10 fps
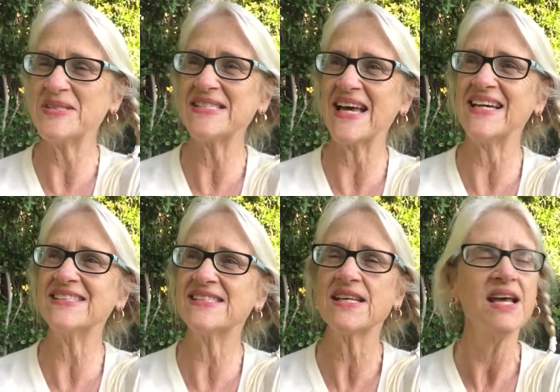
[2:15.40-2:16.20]

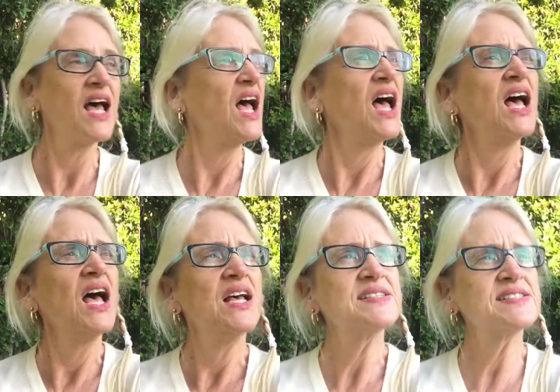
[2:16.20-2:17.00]
Besides
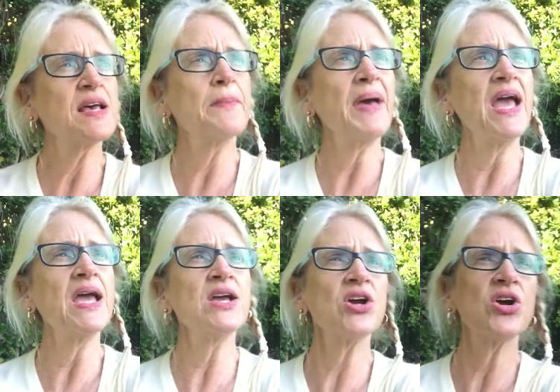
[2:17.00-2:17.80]
some
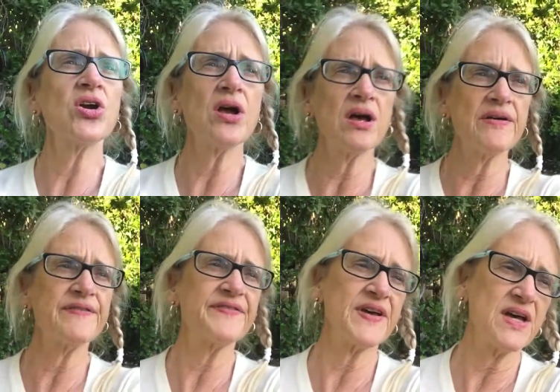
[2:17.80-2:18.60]
anger
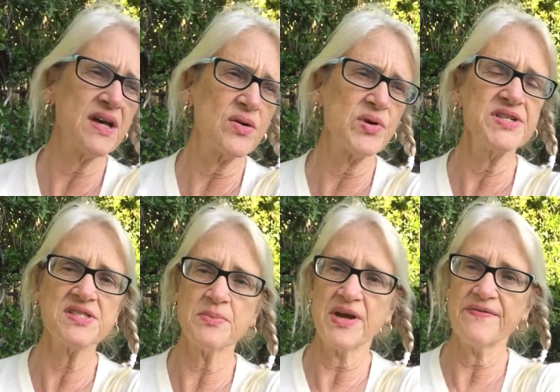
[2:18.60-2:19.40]
of uh,
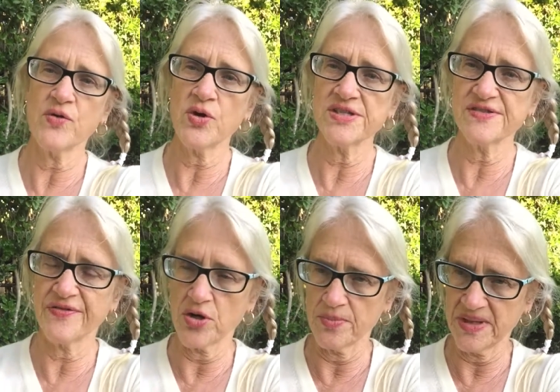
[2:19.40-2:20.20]
raising my voice
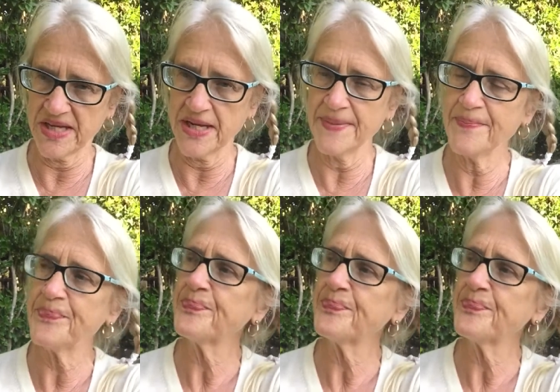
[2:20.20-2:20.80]
firmly,